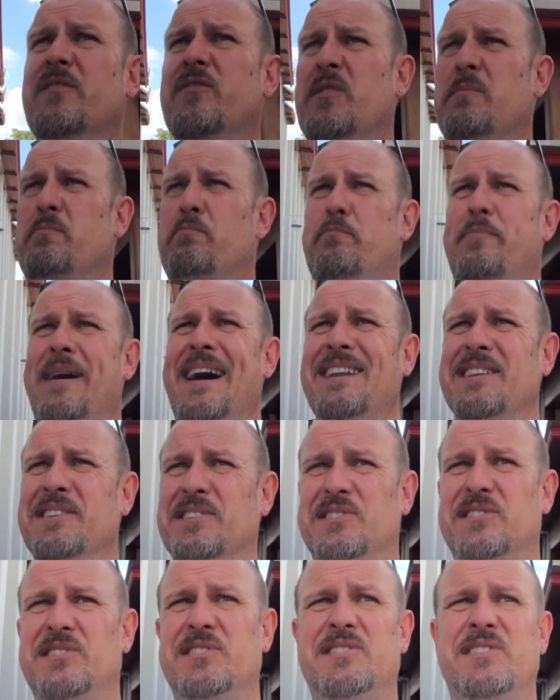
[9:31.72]
of the
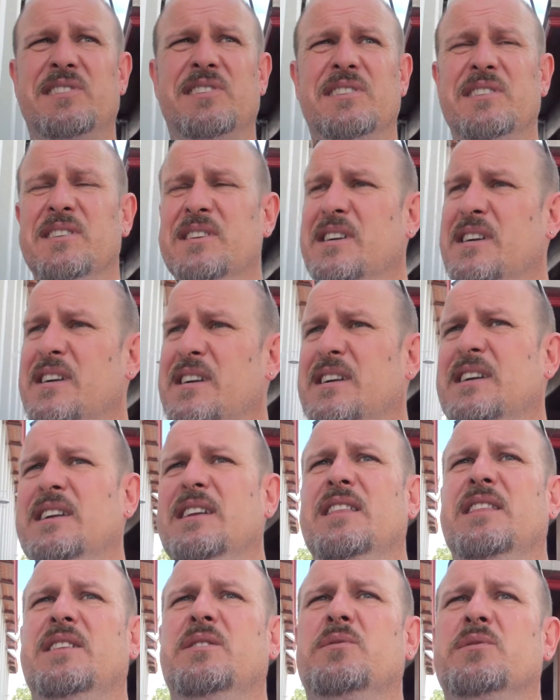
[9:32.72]
ballast
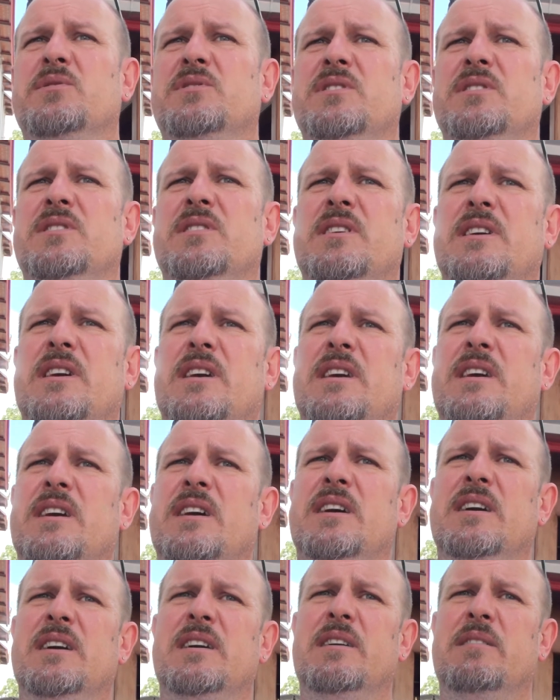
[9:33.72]
that was in the
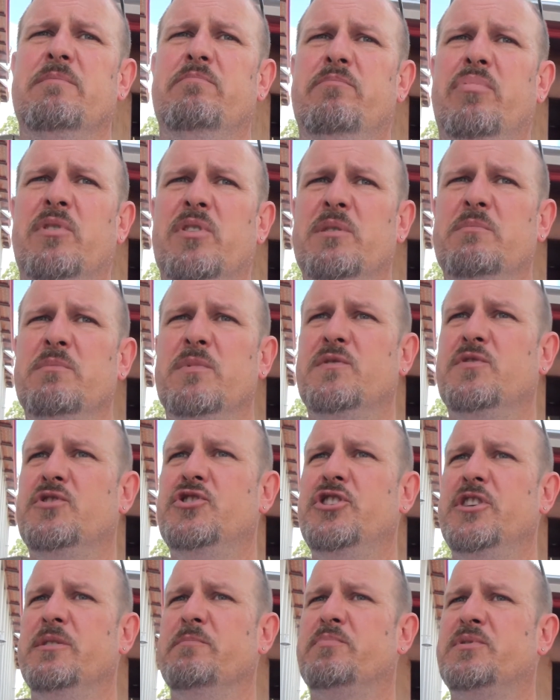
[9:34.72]
bottom of
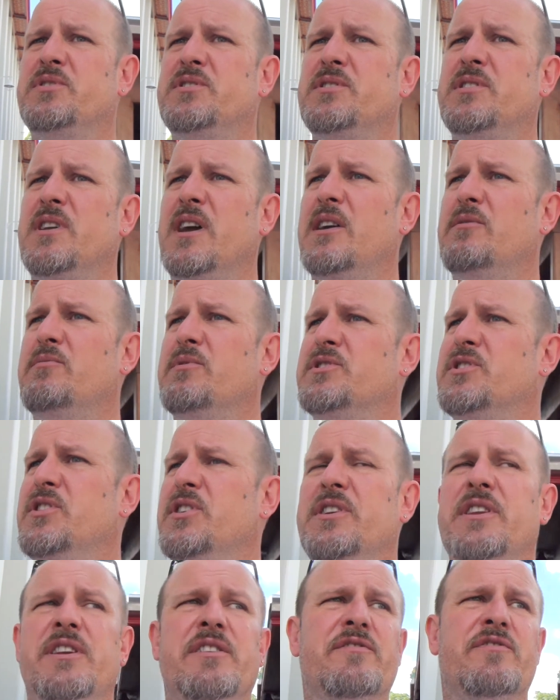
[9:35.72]
ships
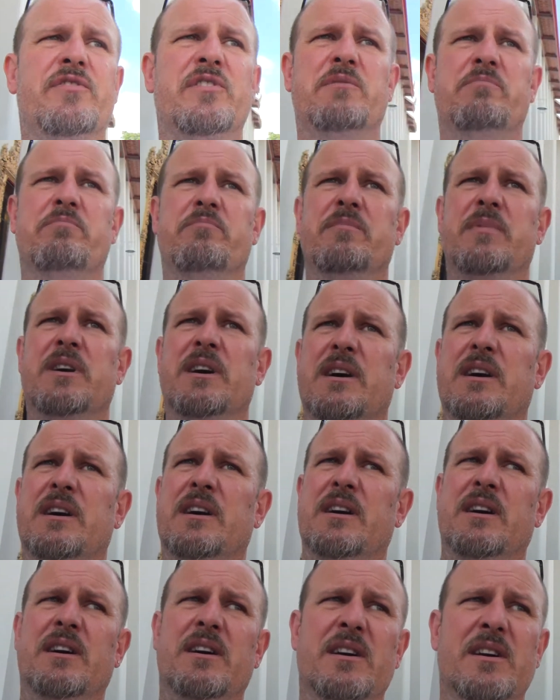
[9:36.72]
returning from
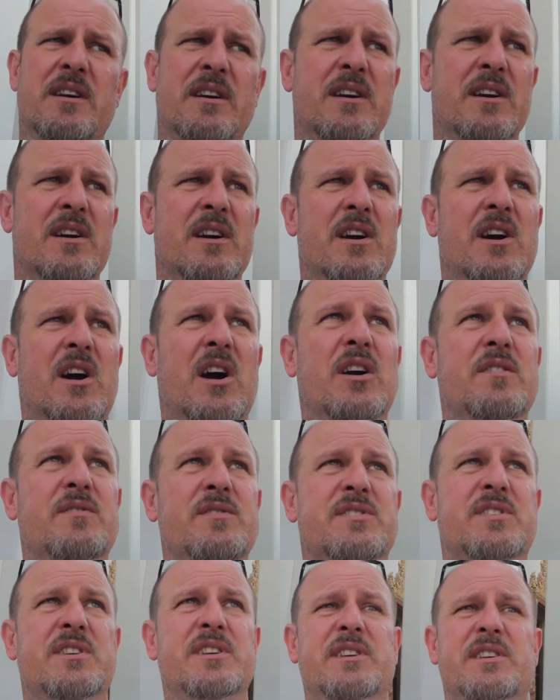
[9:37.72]

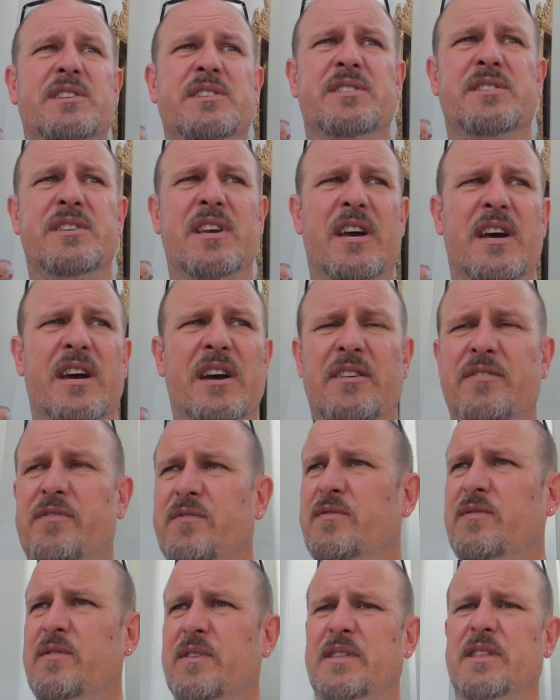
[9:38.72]
overseas
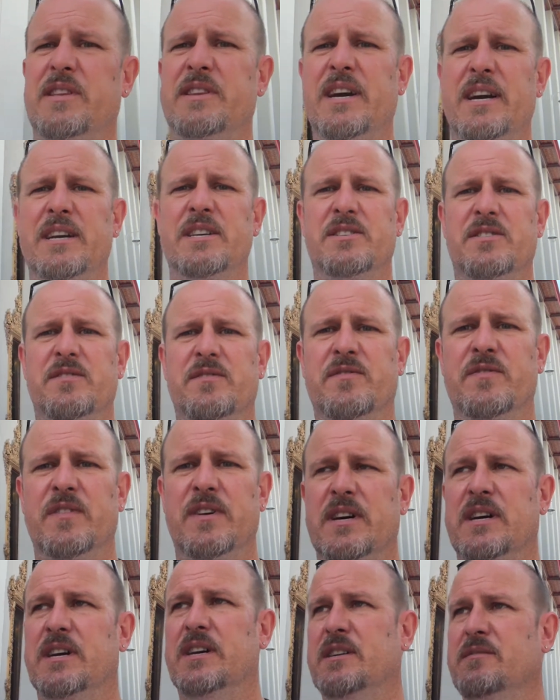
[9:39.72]
in the days of
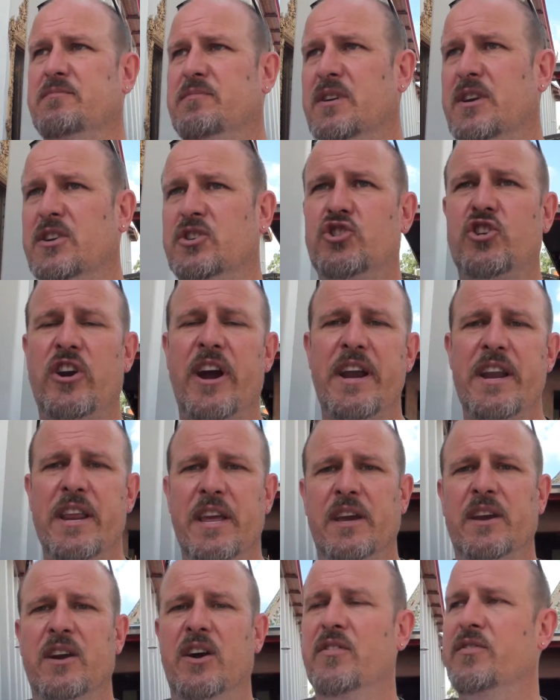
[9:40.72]

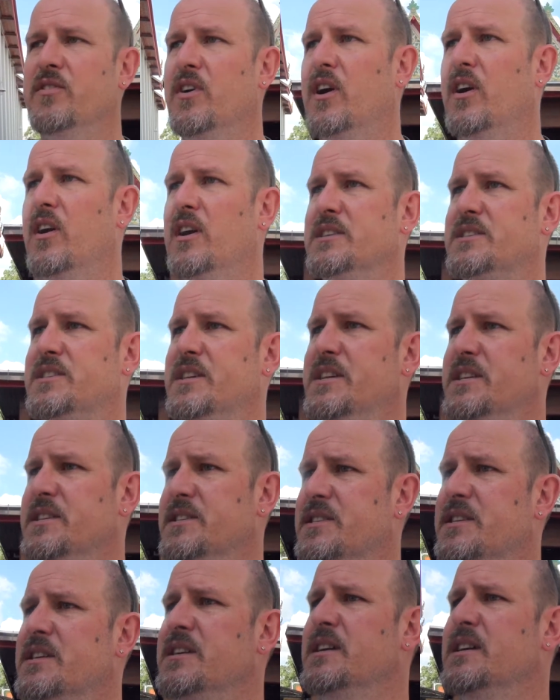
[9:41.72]
trading on the high
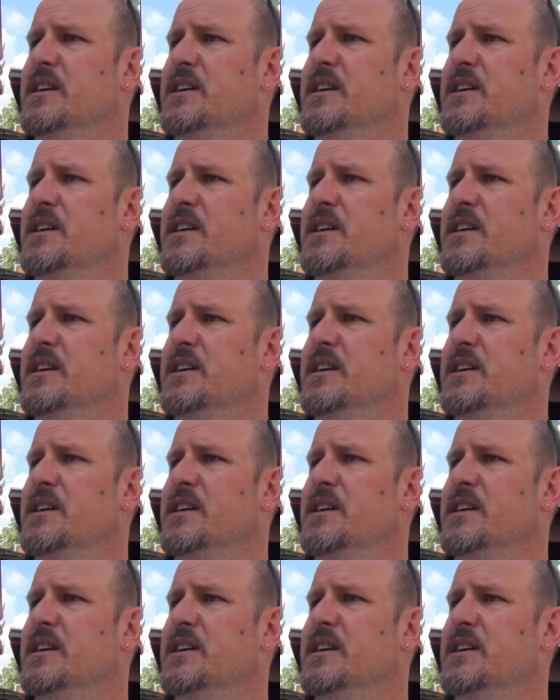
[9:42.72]
seas.